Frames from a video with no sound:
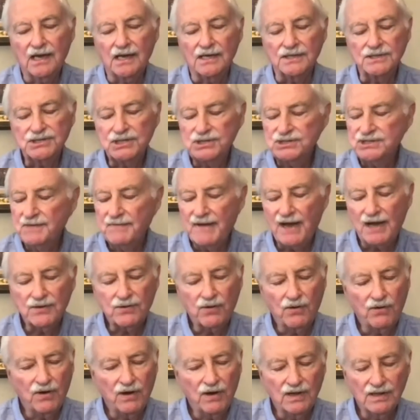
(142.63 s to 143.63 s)
Just about
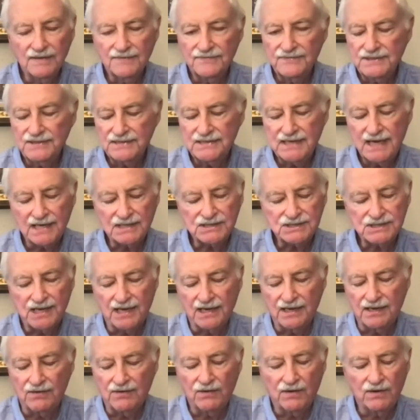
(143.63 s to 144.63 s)
all of the
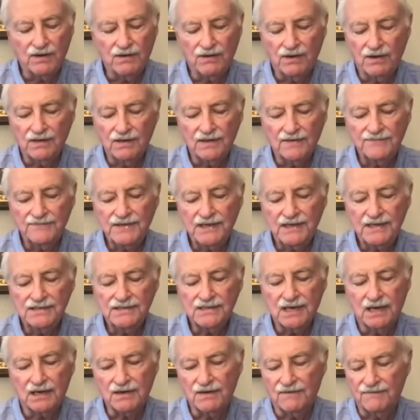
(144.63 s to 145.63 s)
textile, all of the
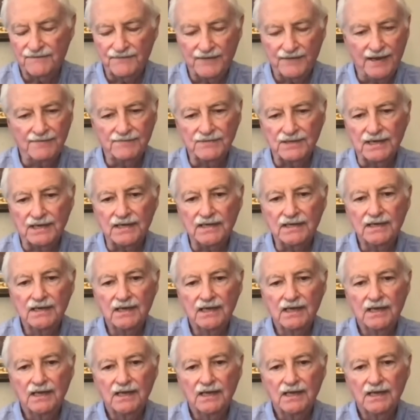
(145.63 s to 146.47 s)
Tucker family,